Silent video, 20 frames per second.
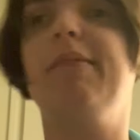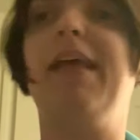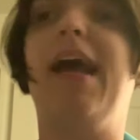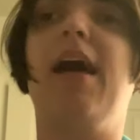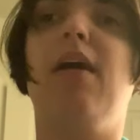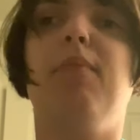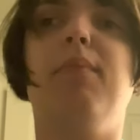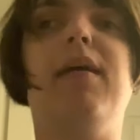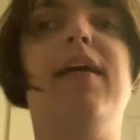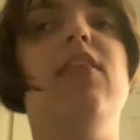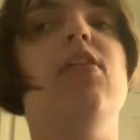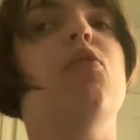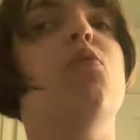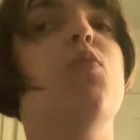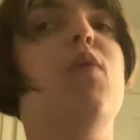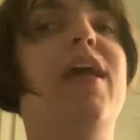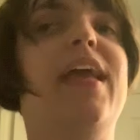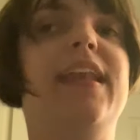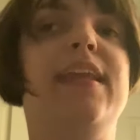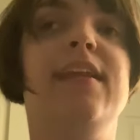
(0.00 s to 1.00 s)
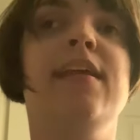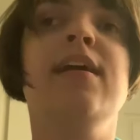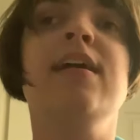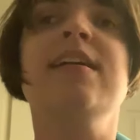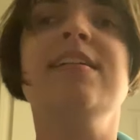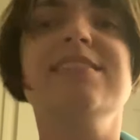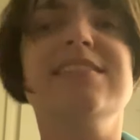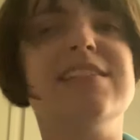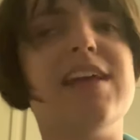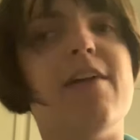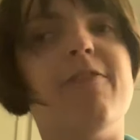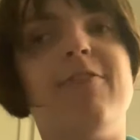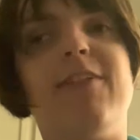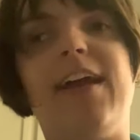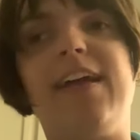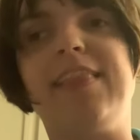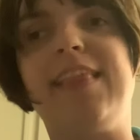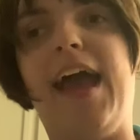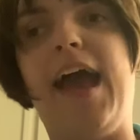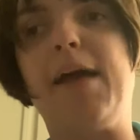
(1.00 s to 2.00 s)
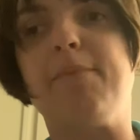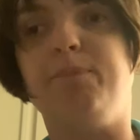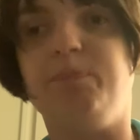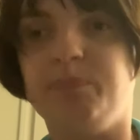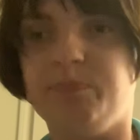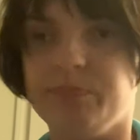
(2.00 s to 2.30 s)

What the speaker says: down by the wind, stuff like that.